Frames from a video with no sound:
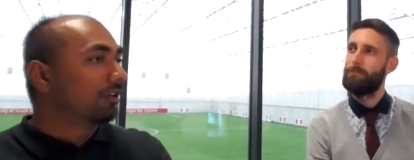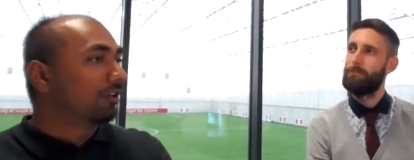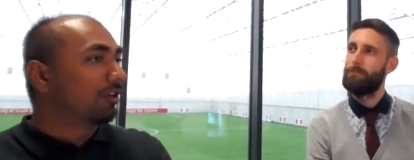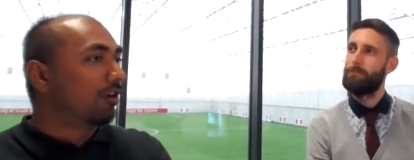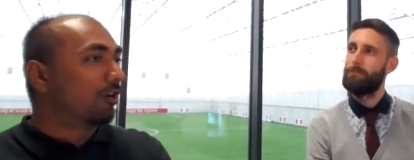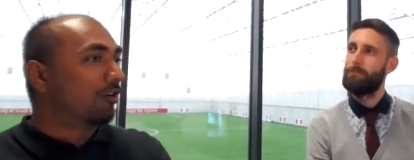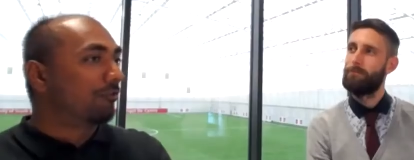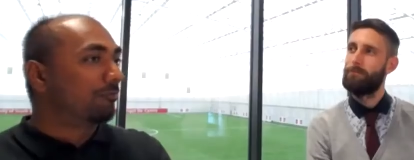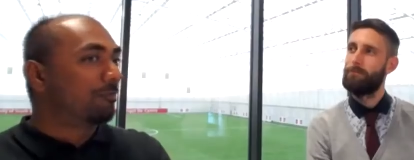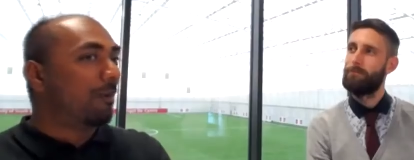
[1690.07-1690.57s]
Speaker 1: a
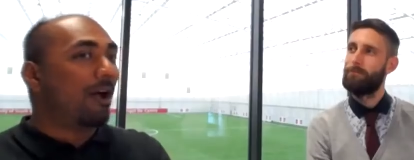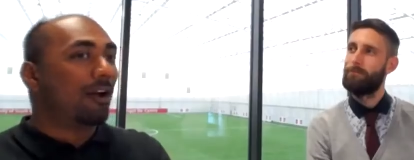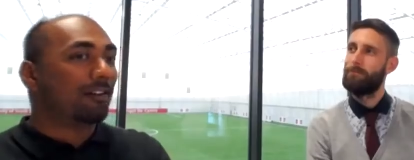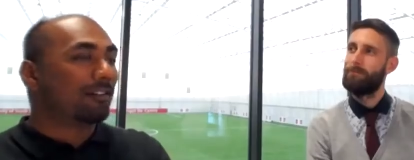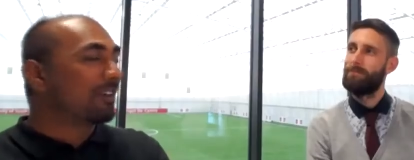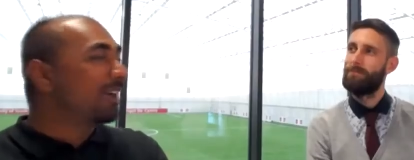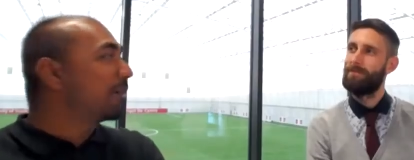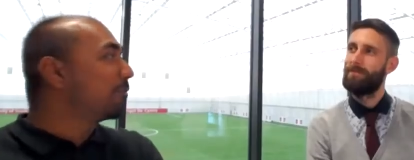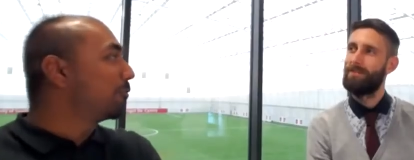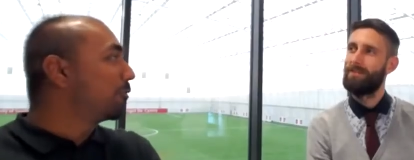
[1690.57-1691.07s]
lot of
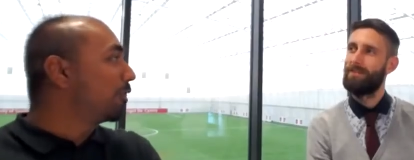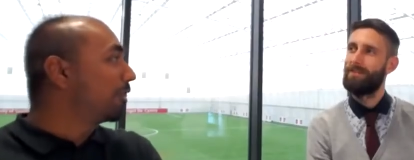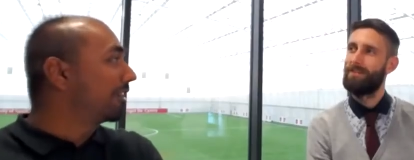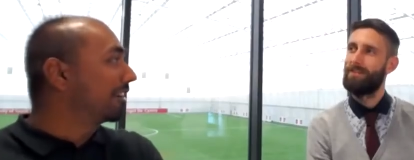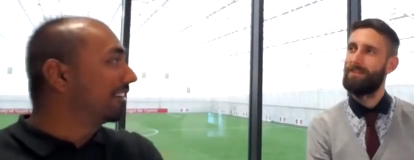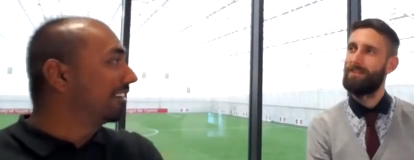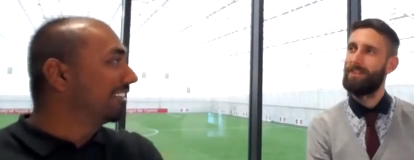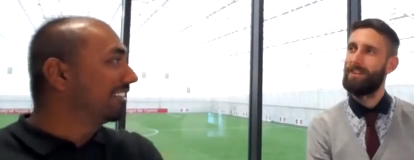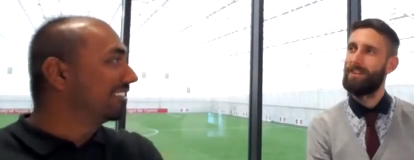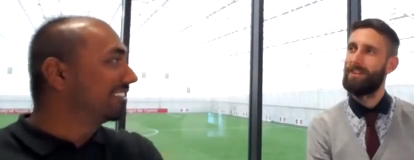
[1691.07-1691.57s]
part-time work
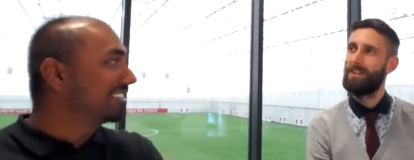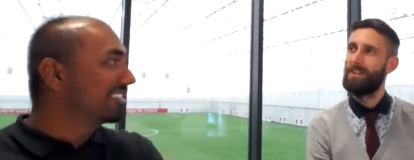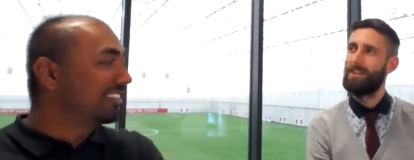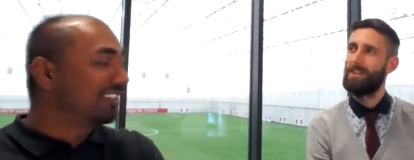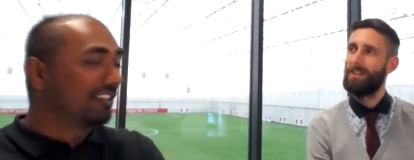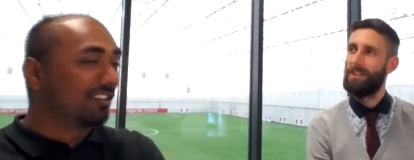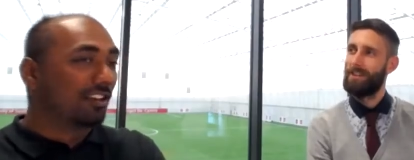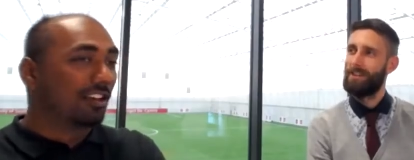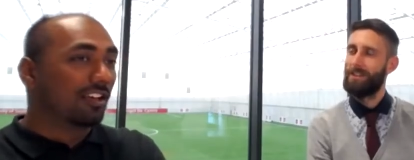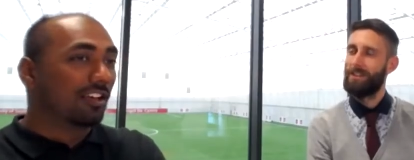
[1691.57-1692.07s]
at least
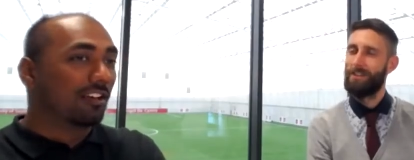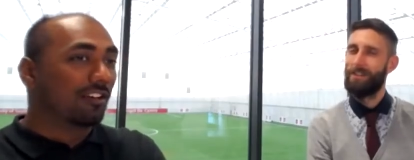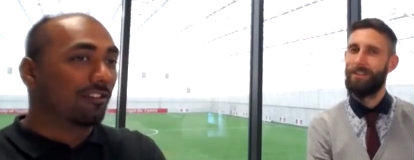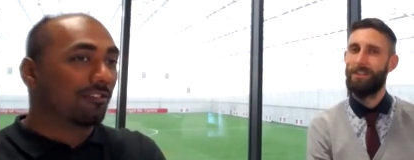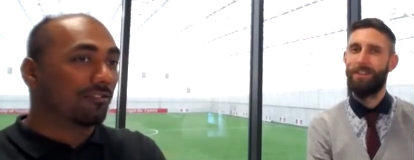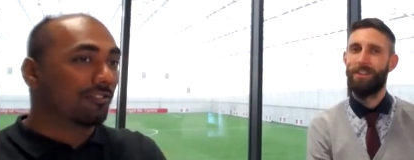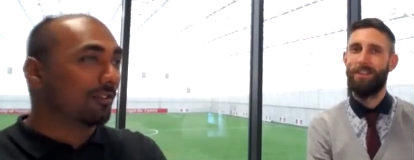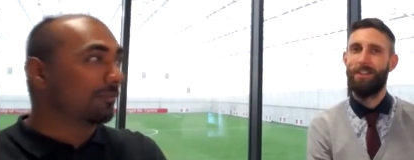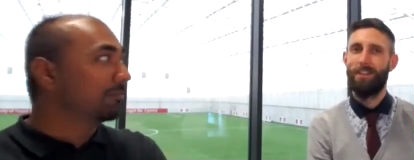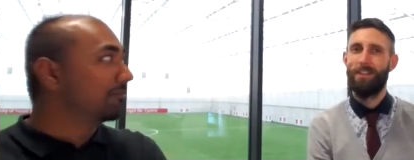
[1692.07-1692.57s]
uh,
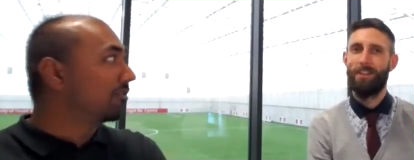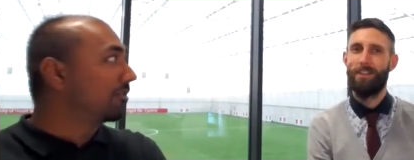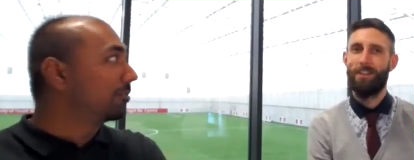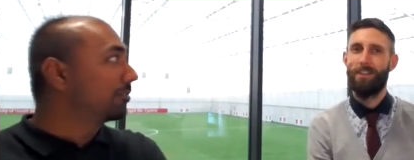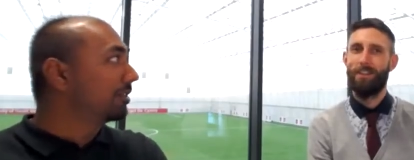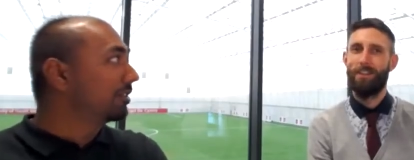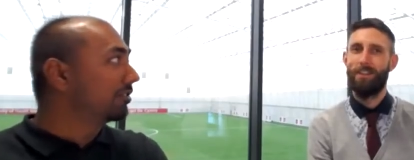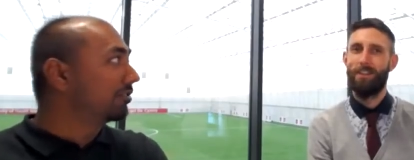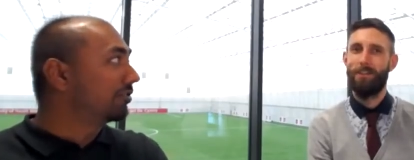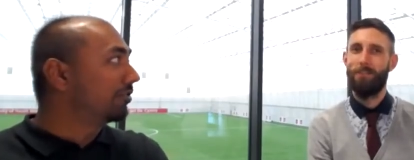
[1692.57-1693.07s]
from from
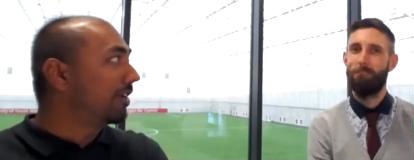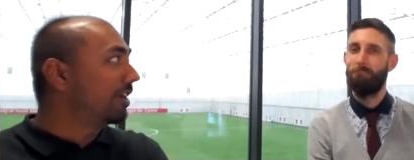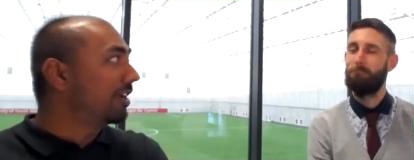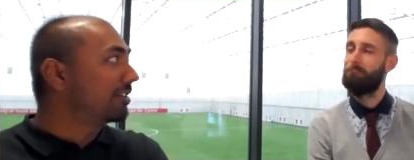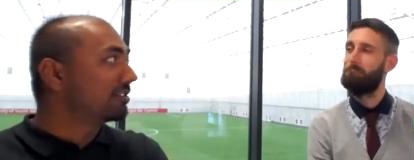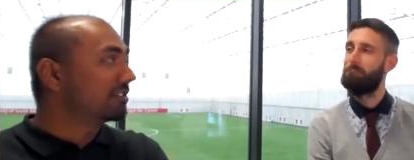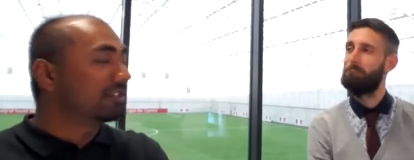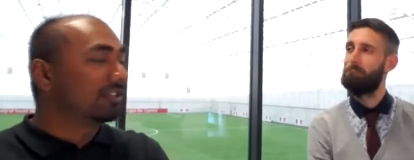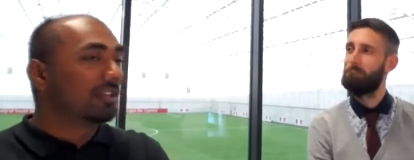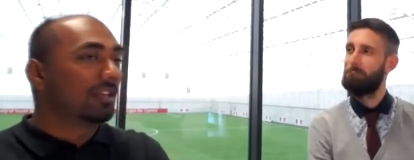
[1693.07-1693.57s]
these
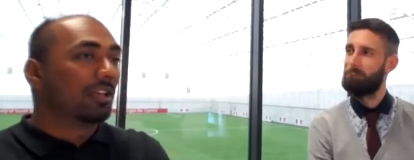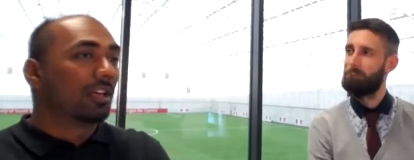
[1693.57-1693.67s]
fairs.